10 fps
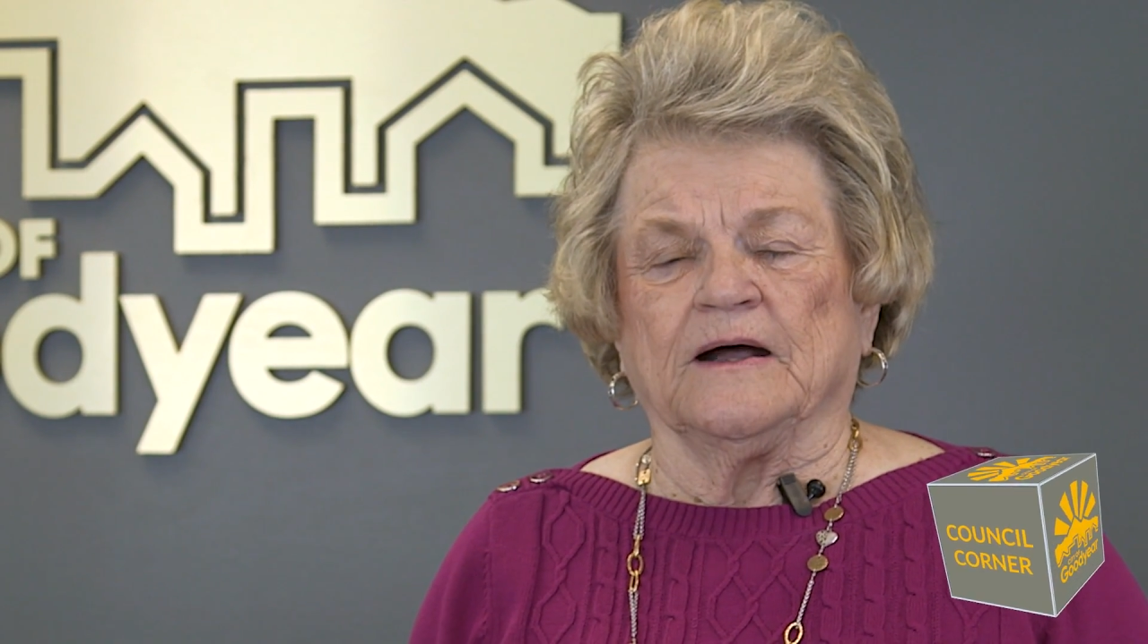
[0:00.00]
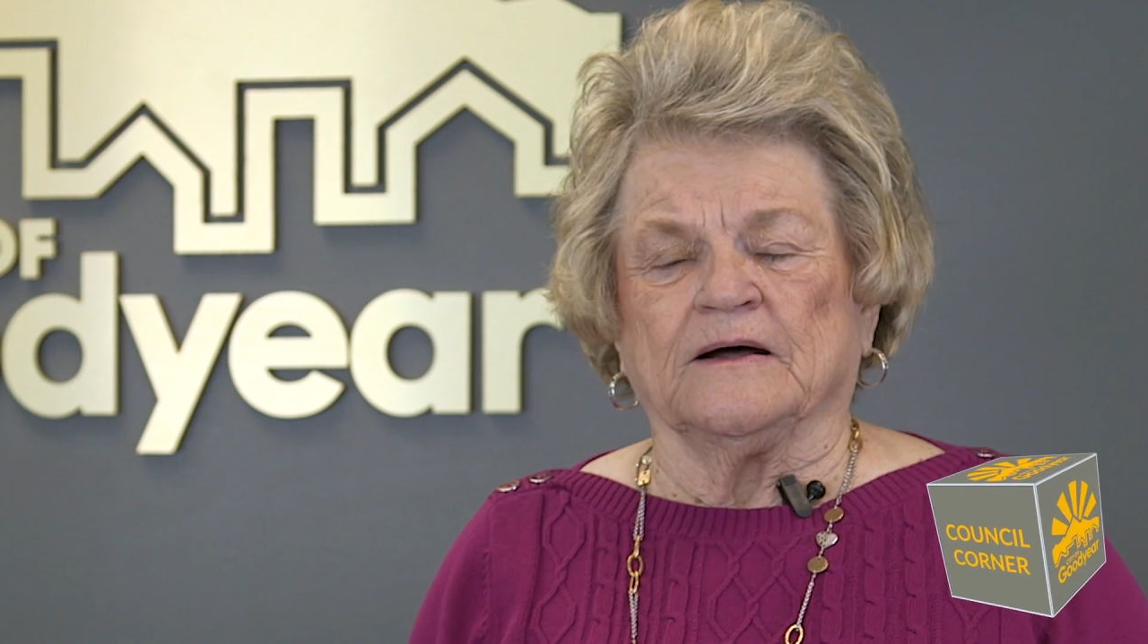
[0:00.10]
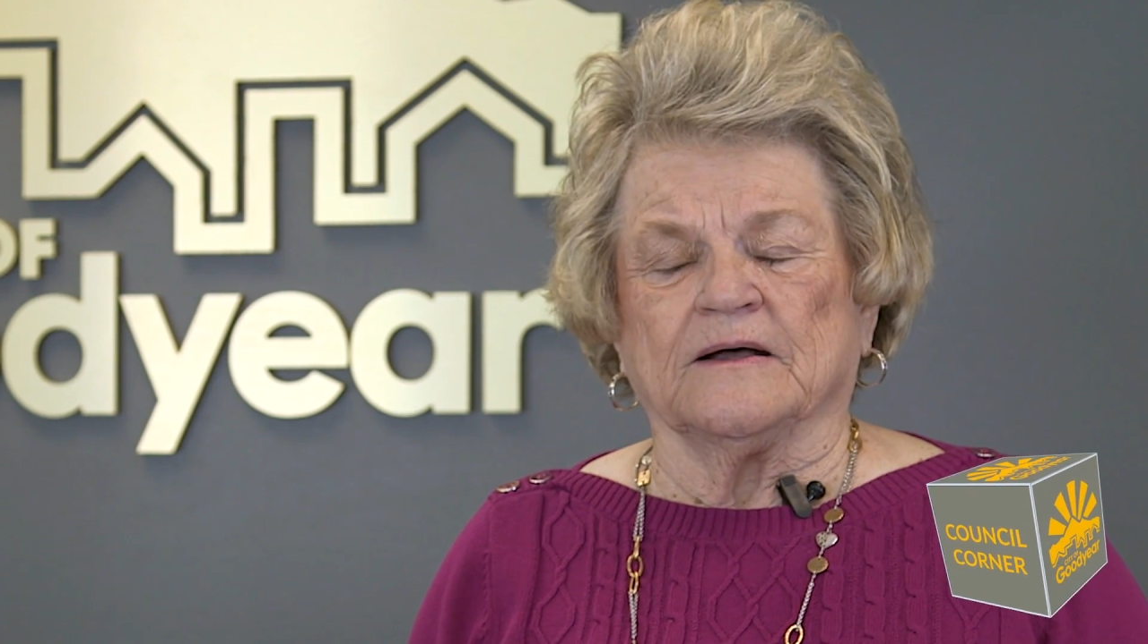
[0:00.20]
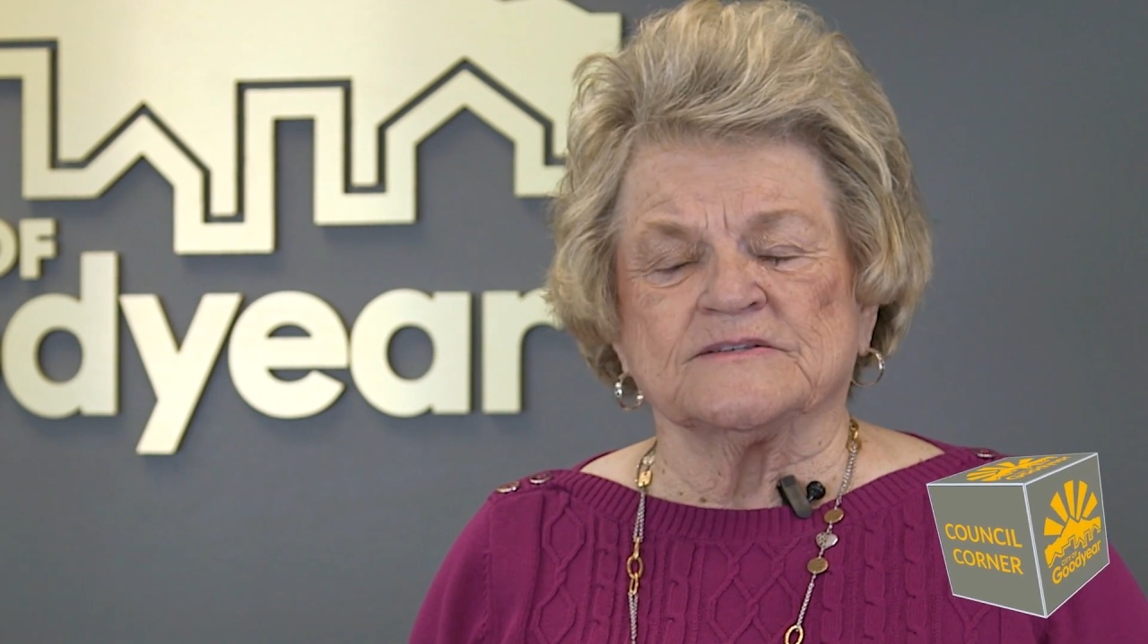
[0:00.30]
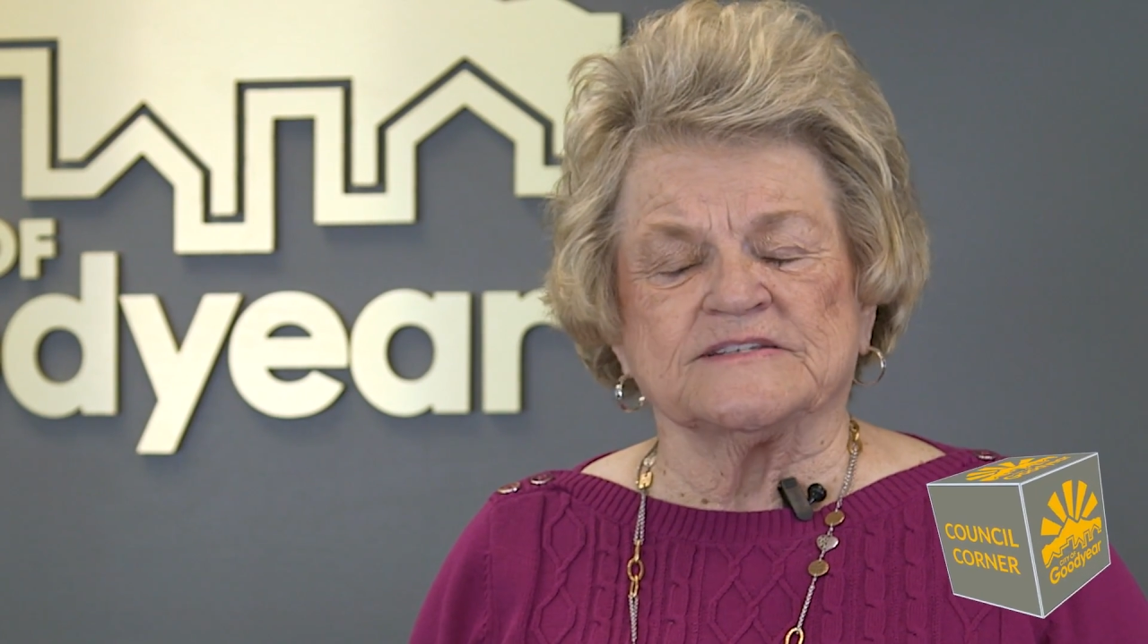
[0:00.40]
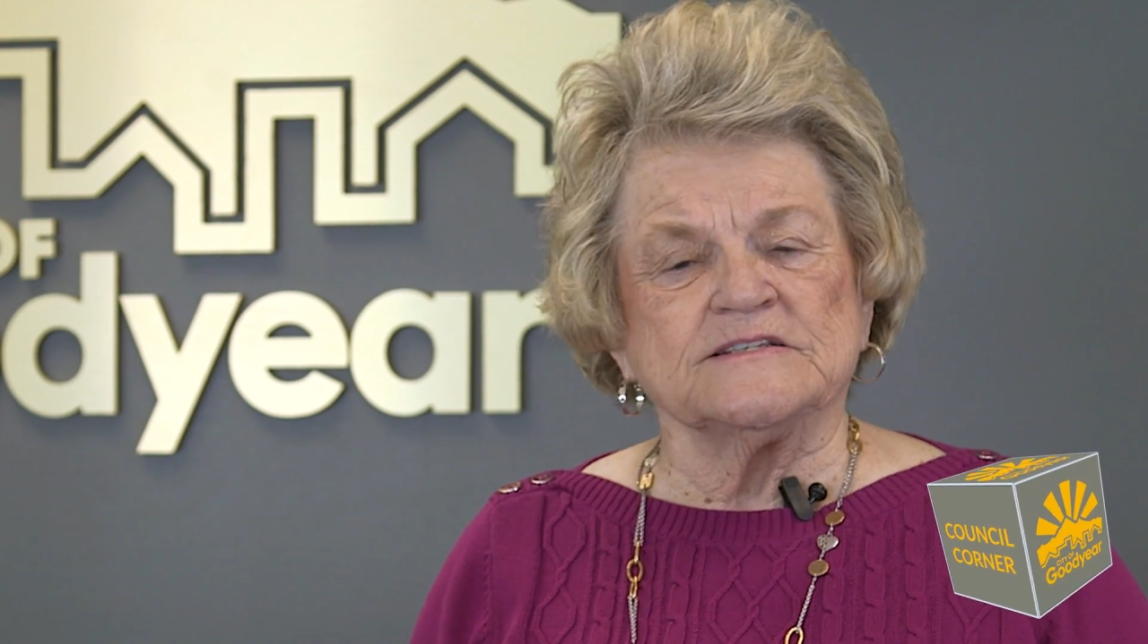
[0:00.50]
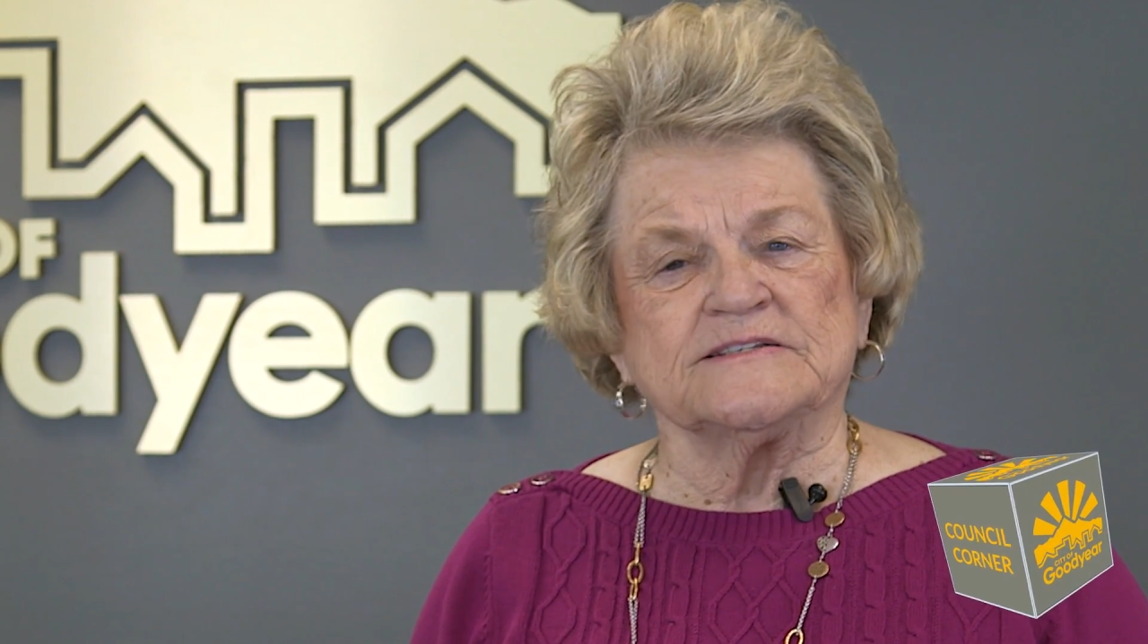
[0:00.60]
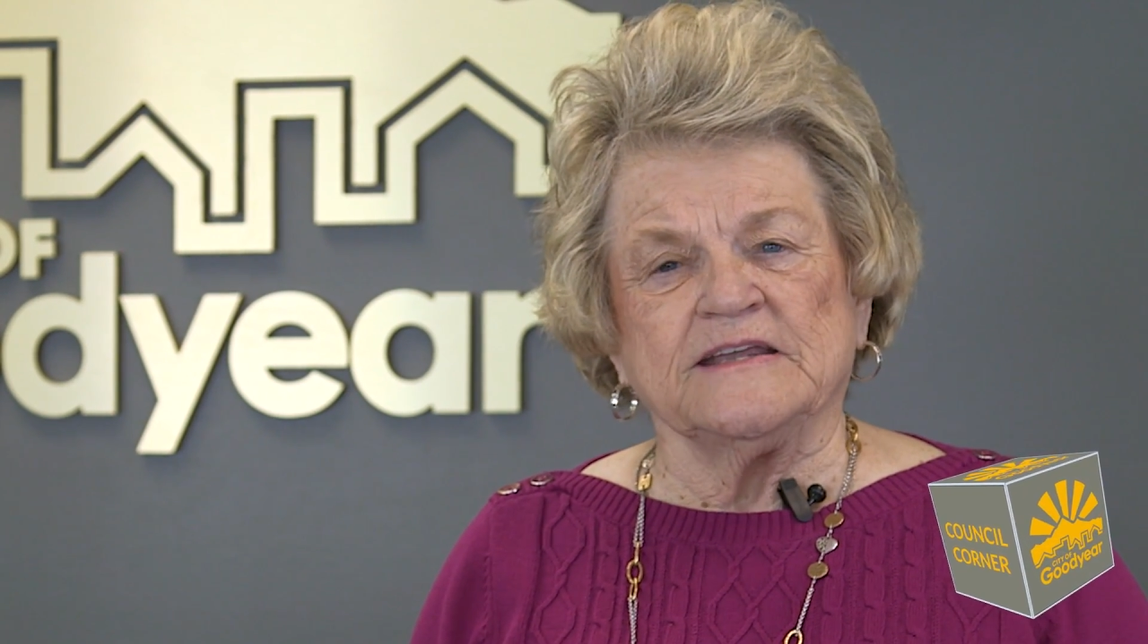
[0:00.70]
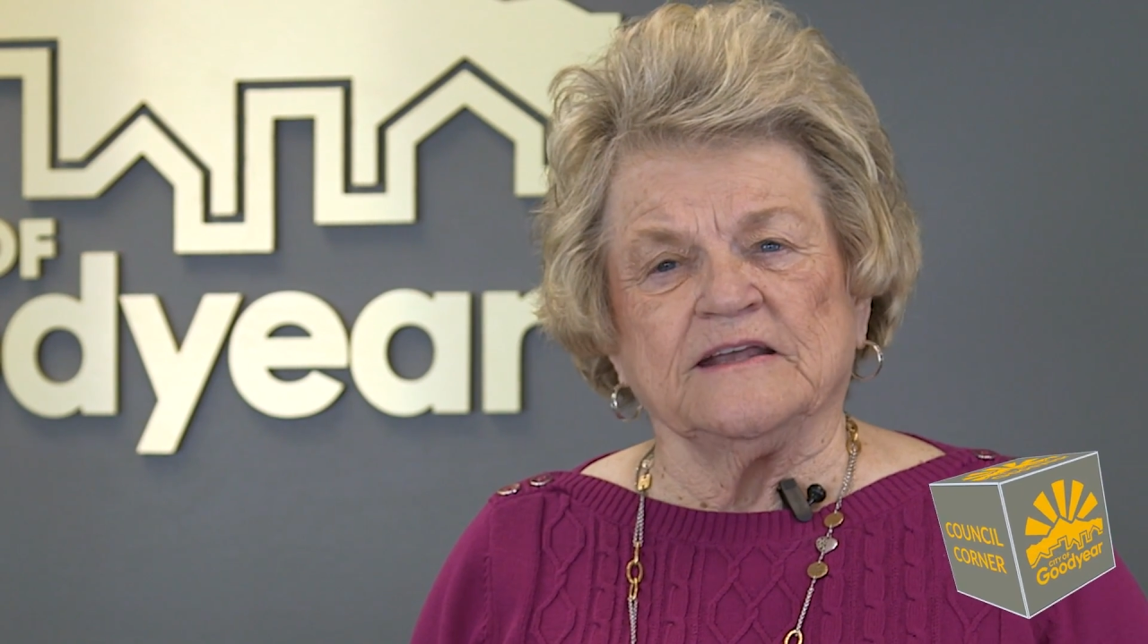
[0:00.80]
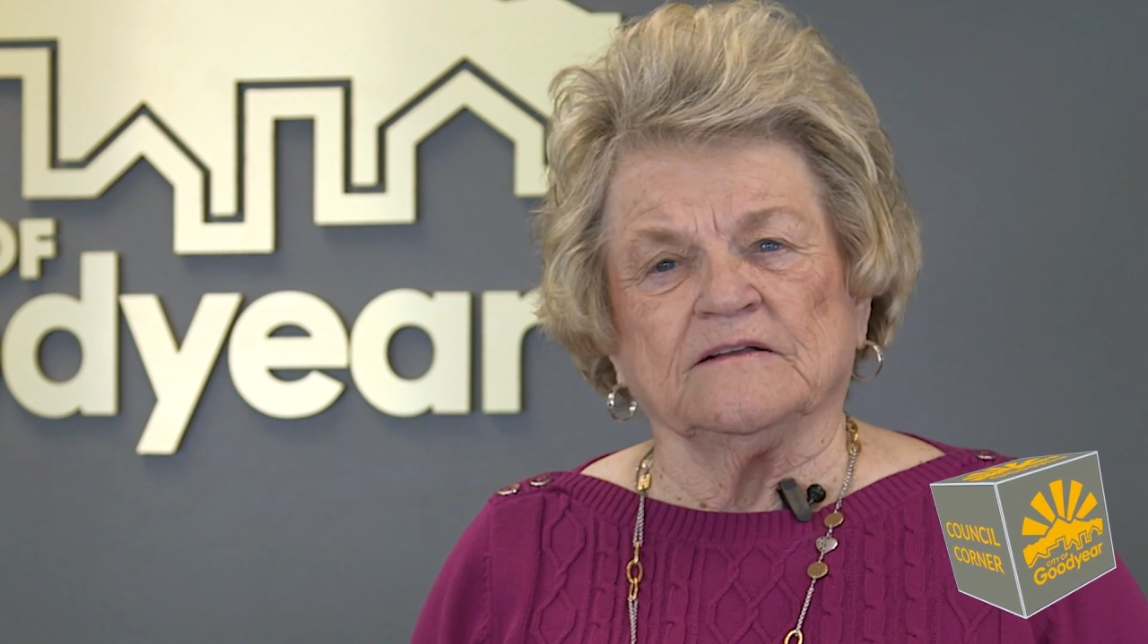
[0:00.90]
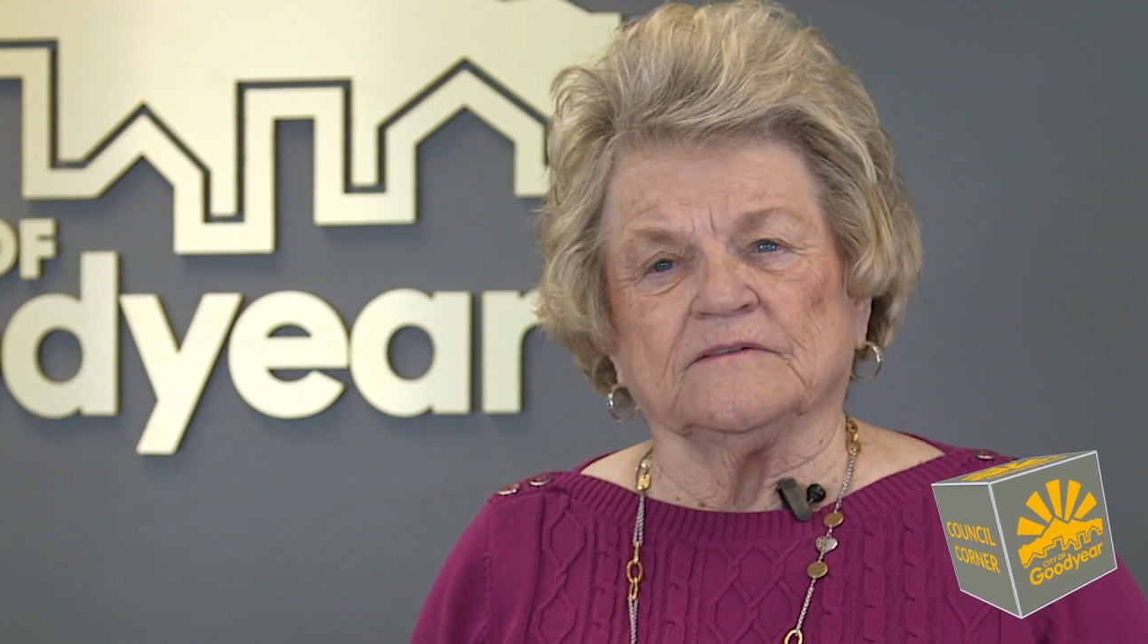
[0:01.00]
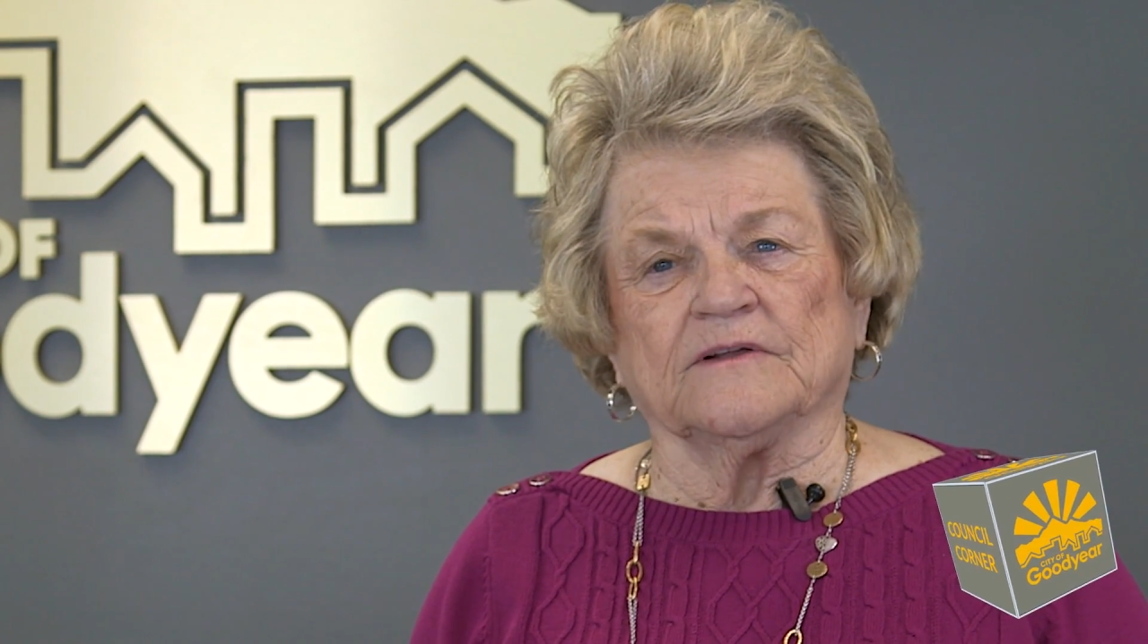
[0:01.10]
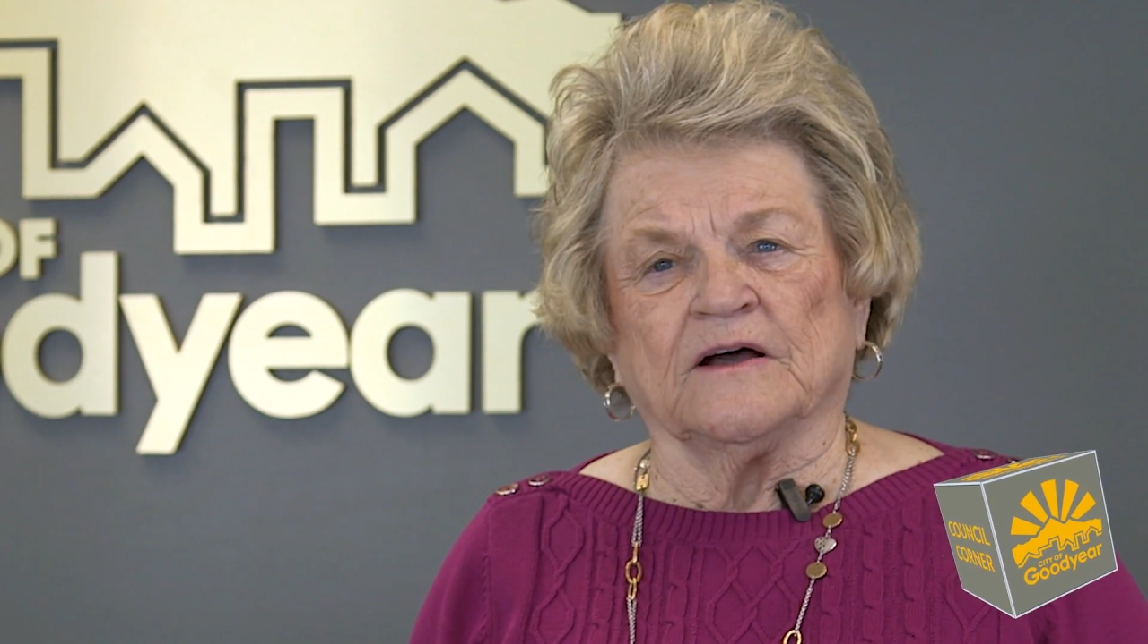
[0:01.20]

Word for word: uh, assisting